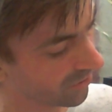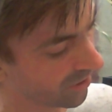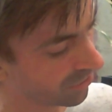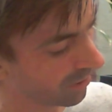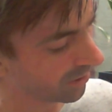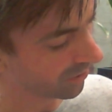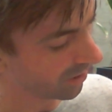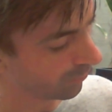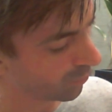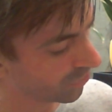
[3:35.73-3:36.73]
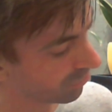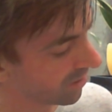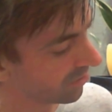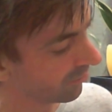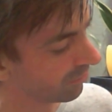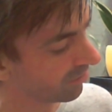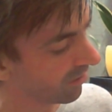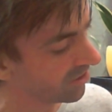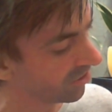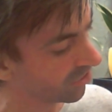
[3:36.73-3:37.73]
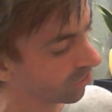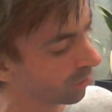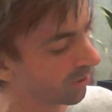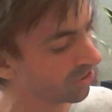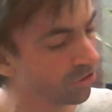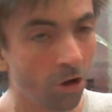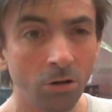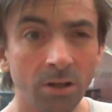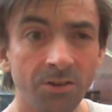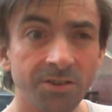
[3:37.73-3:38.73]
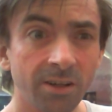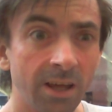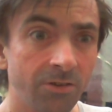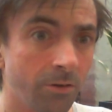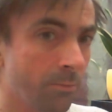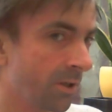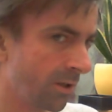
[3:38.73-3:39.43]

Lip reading: They strike with strength of a raging storm, and none can stand against them.